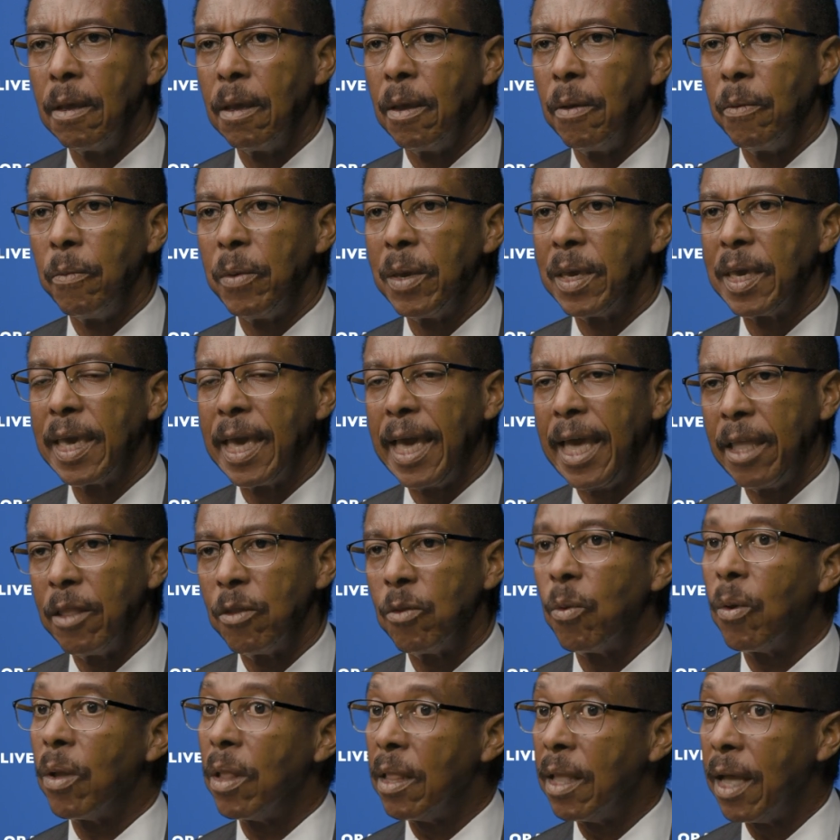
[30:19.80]
We can't
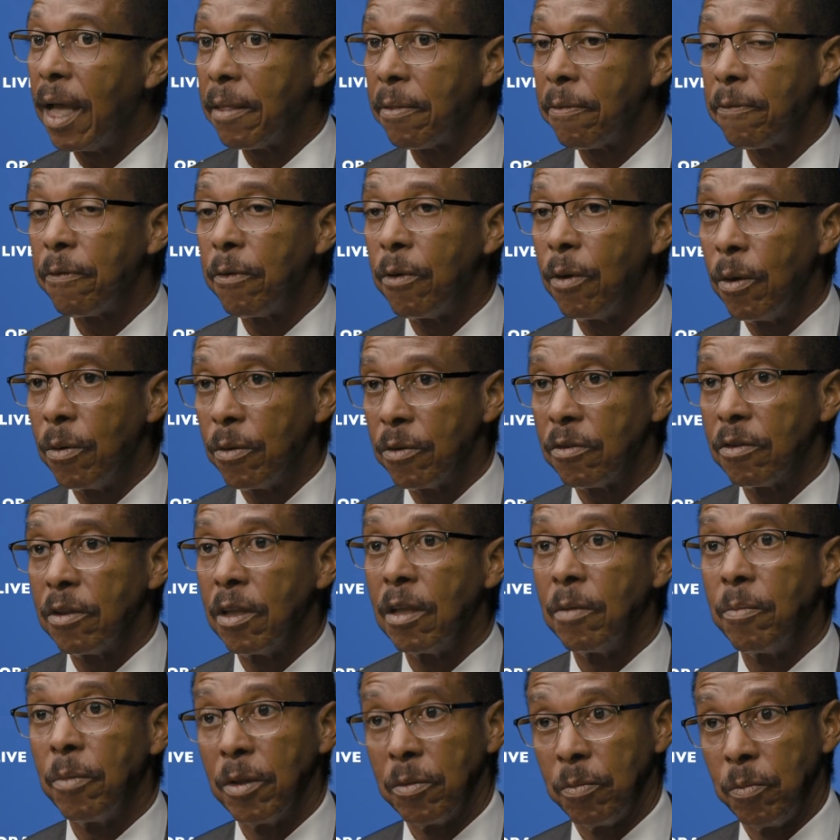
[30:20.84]
do a lot for
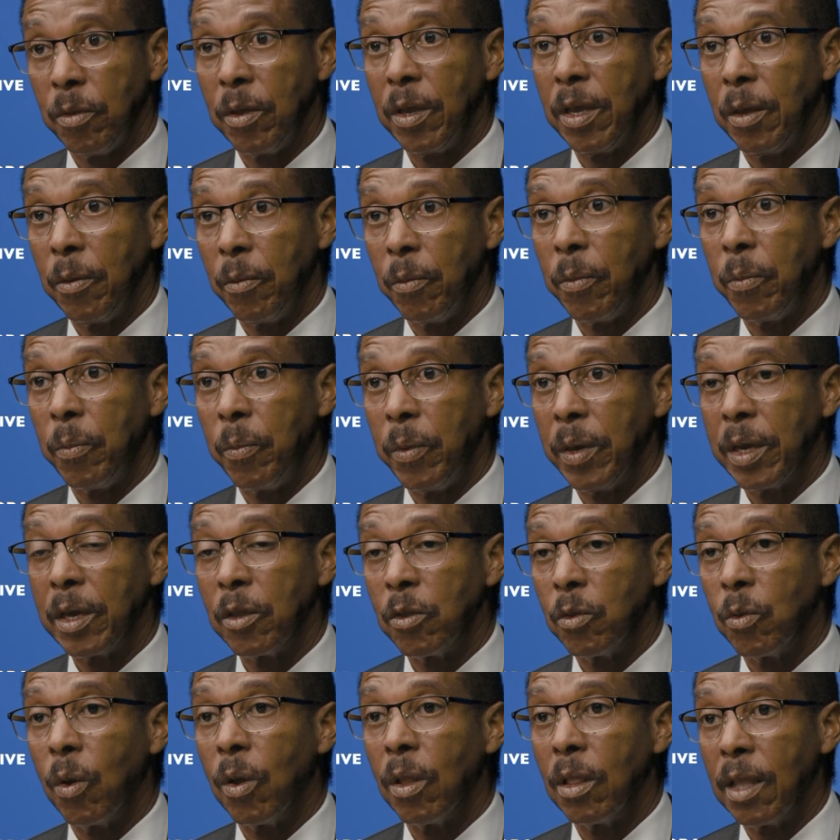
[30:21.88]
ourselves, but we can
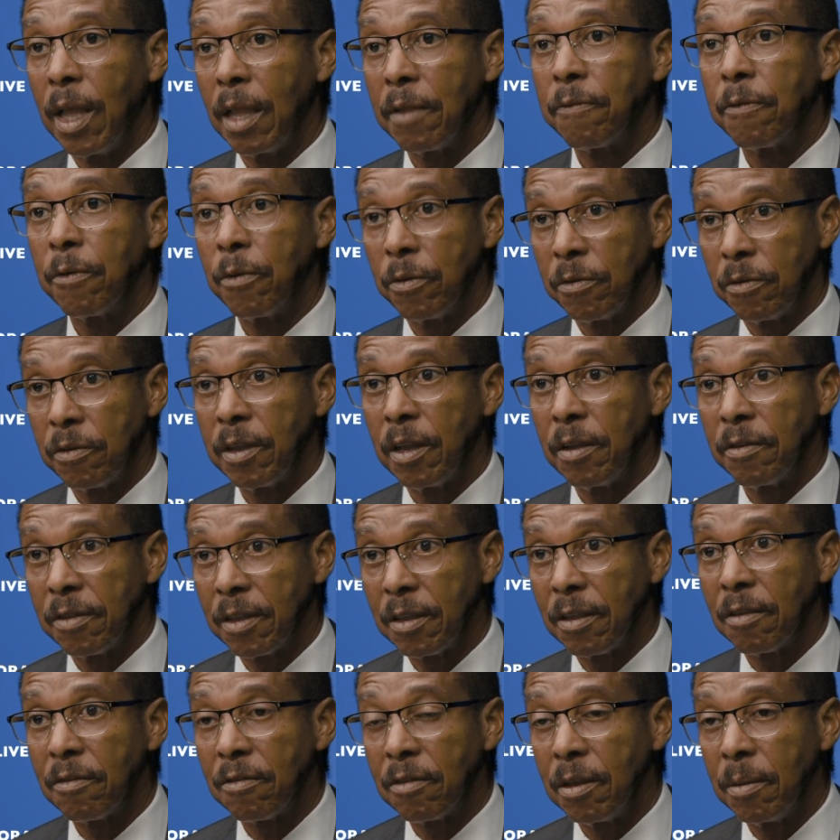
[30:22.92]
do a lot for ourselves at
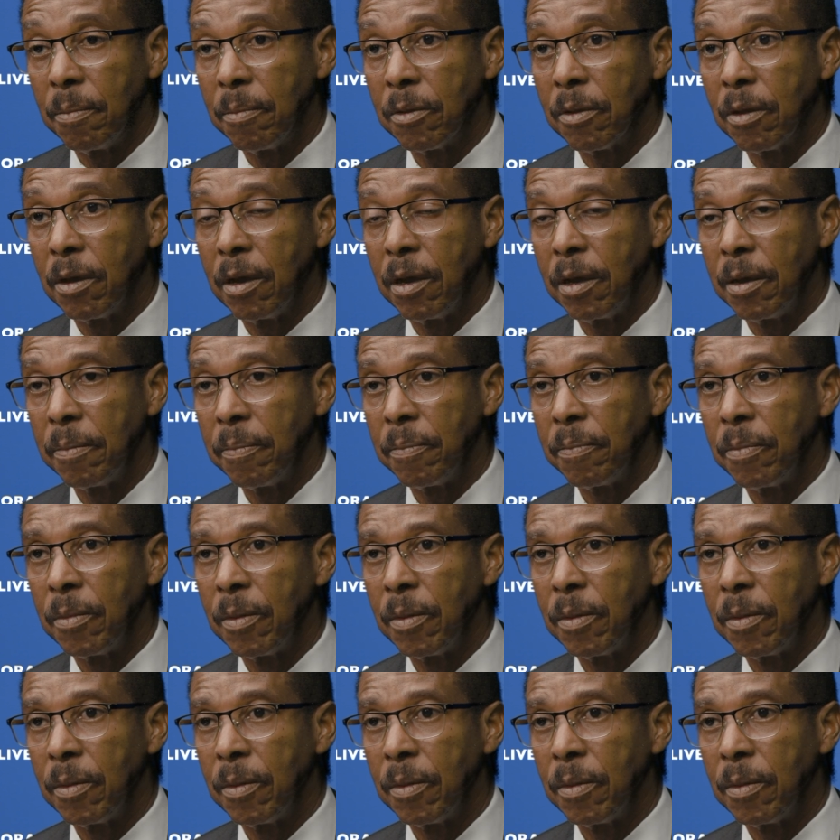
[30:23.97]
the same time.